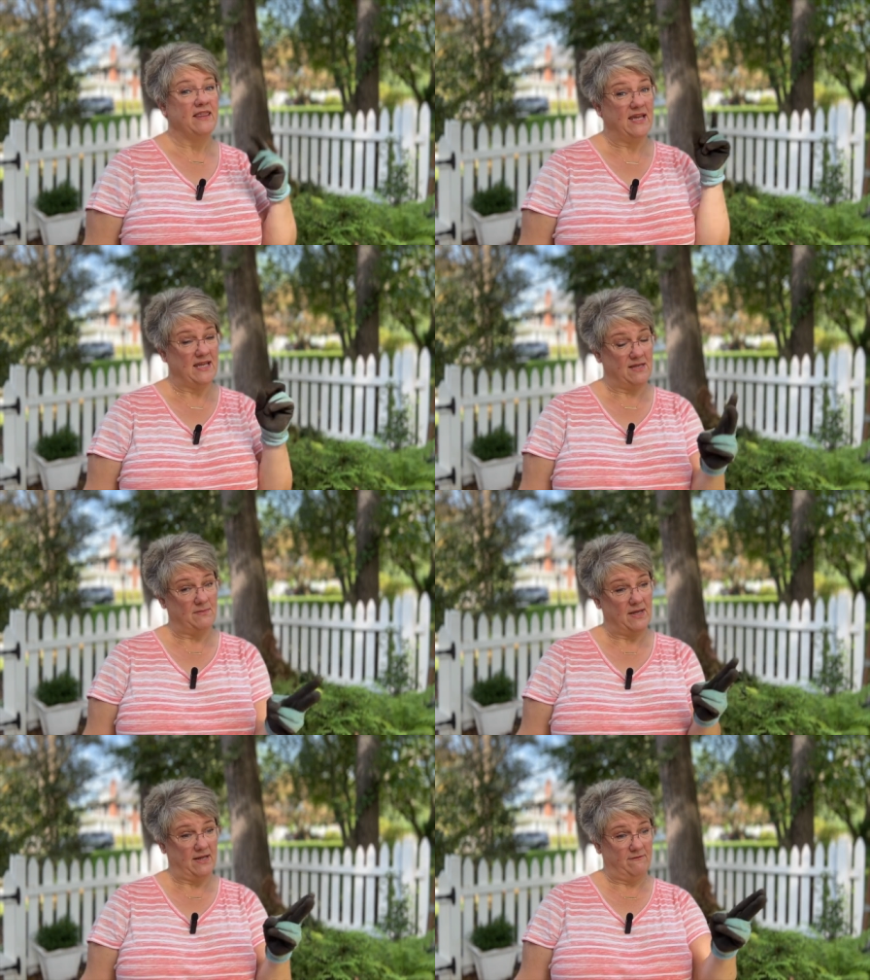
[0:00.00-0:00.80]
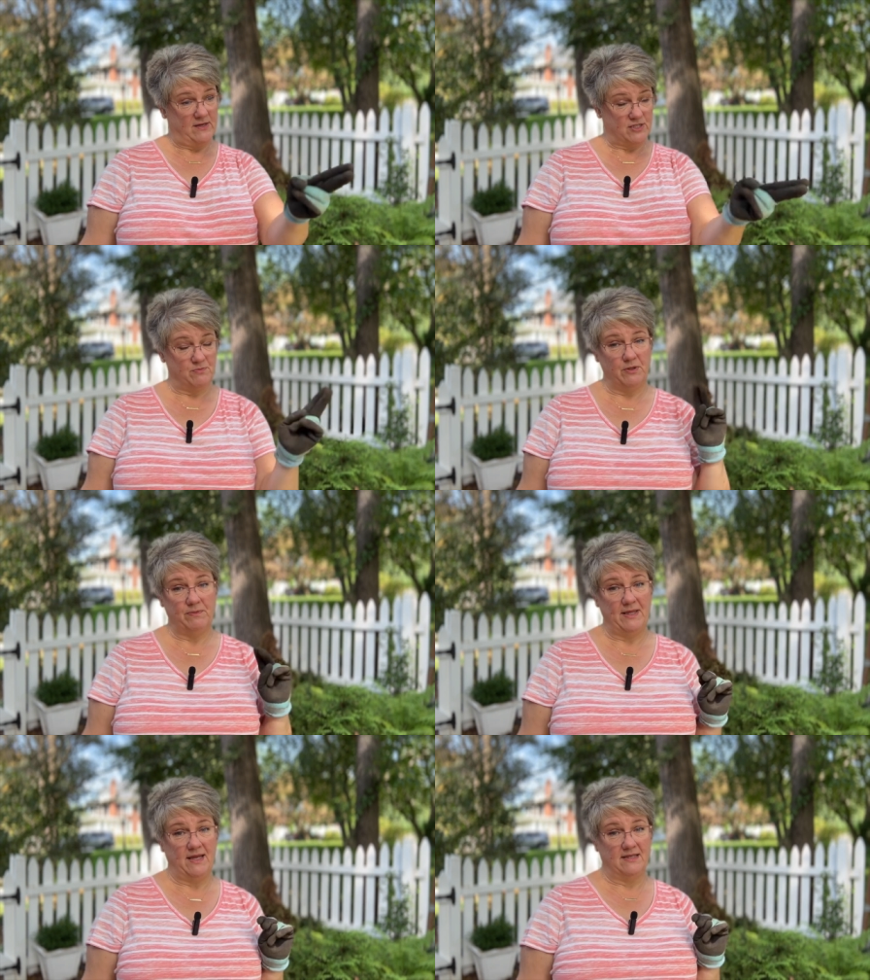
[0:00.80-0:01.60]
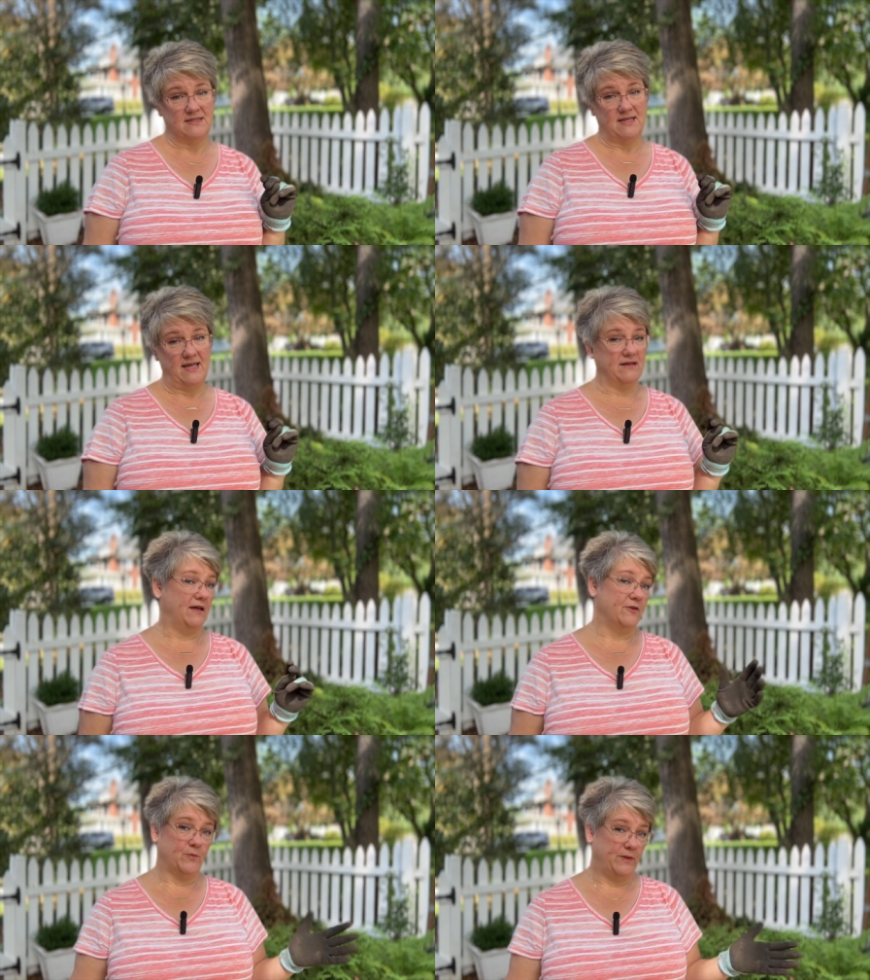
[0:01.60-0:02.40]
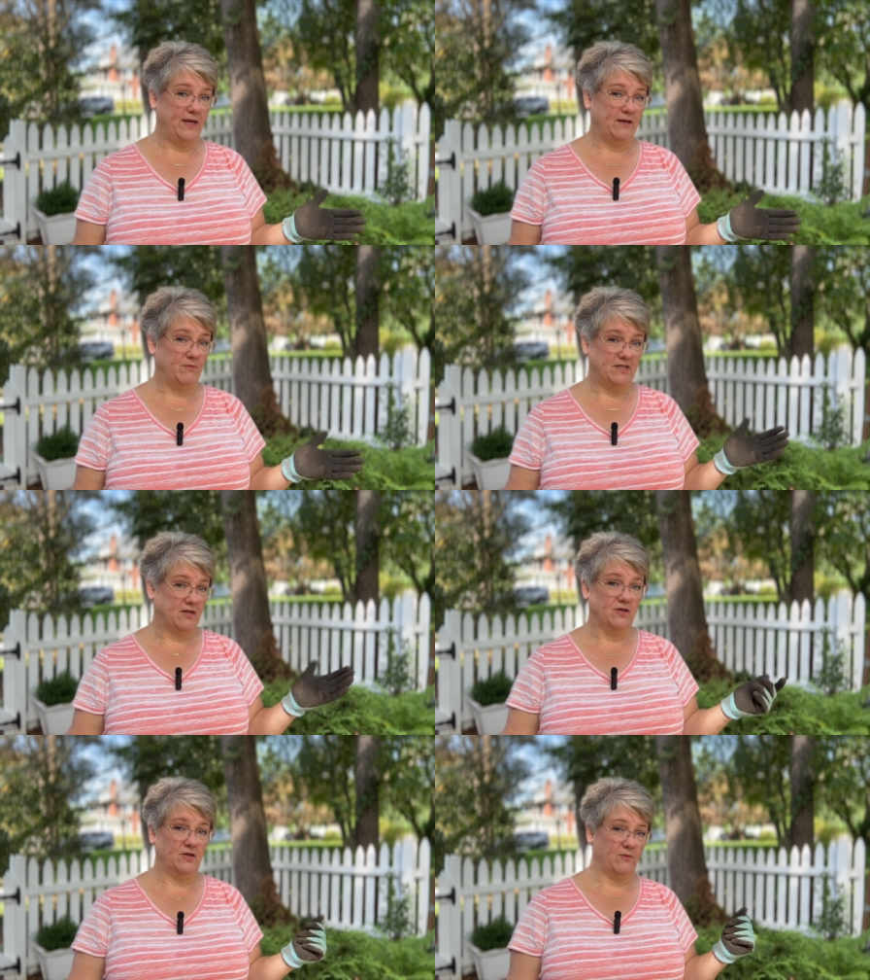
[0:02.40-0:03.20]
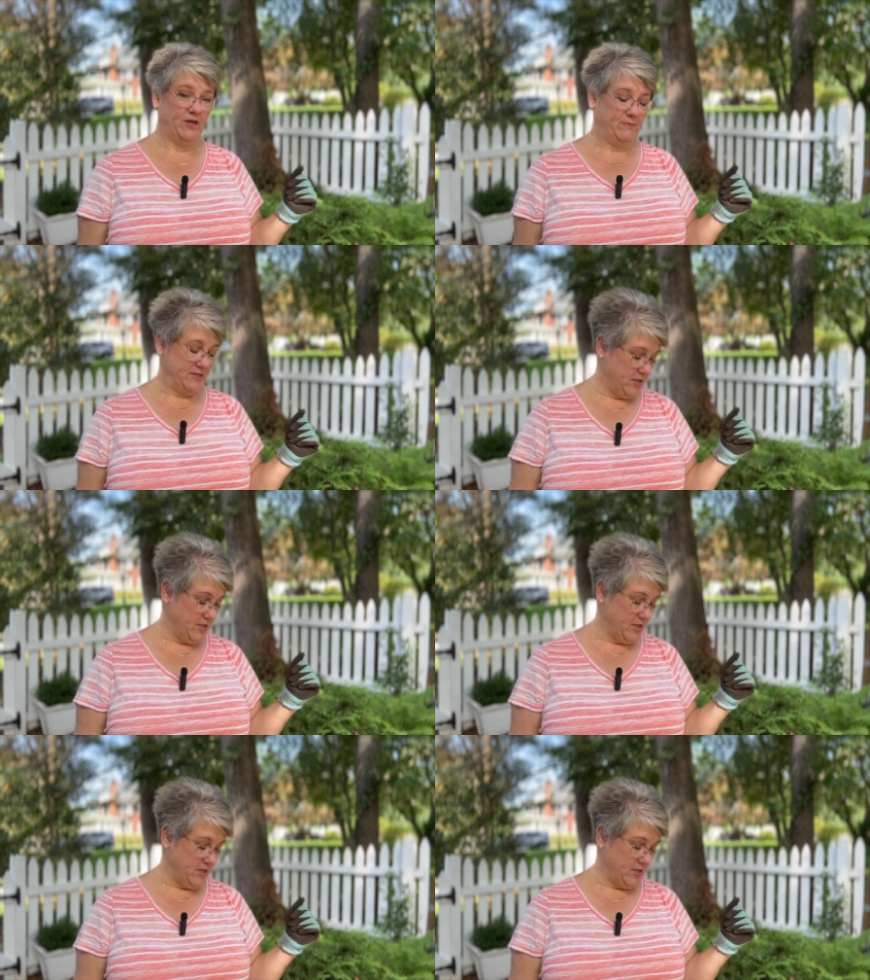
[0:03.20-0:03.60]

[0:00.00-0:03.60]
they eat my vegetable plants, and other plant material around my